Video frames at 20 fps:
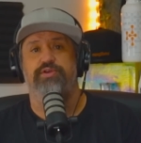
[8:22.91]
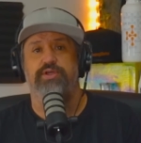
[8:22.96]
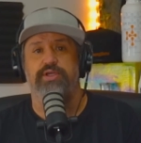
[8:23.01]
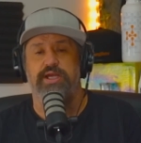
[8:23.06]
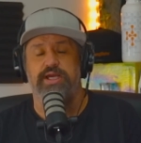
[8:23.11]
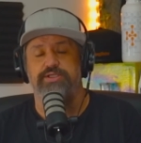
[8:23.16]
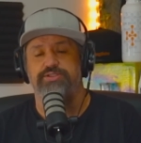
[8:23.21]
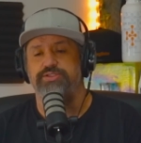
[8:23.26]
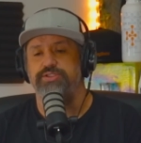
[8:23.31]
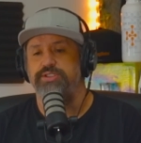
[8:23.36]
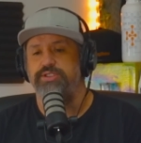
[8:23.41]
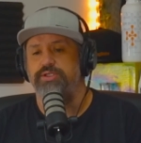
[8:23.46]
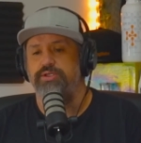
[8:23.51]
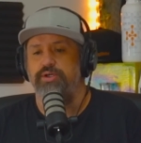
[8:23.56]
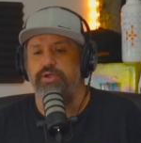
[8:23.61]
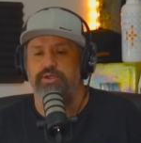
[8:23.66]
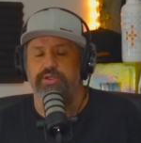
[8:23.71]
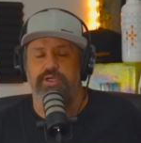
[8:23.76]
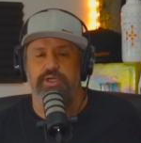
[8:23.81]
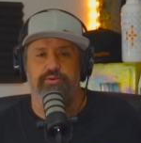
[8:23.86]
You can actually get
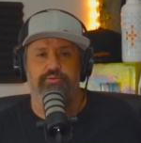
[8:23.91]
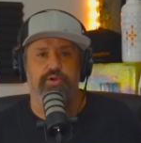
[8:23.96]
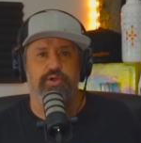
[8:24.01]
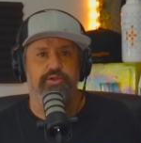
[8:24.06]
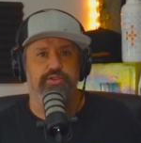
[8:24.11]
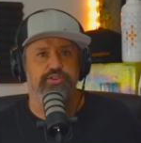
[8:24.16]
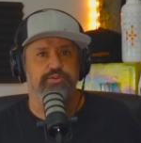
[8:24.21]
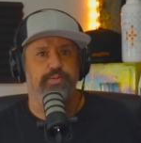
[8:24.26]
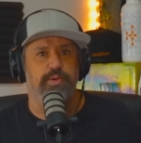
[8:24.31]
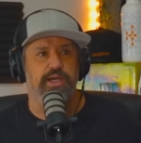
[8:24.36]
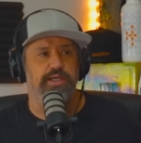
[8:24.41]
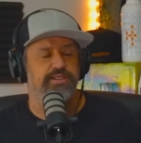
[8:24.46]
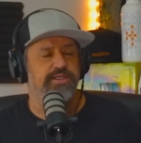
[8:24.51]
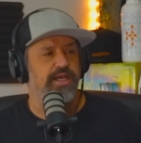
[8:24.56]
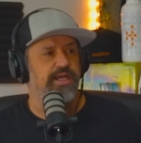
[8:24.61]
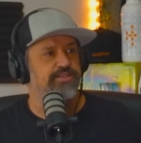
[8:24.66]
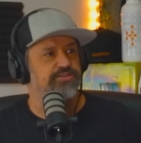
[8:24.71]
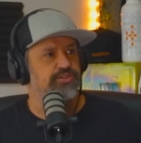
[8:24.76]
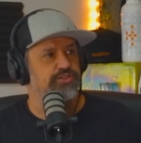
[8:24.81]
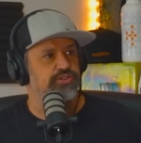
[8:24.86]
on Rogan's
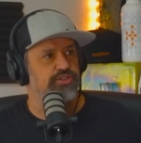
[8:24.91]
podcast and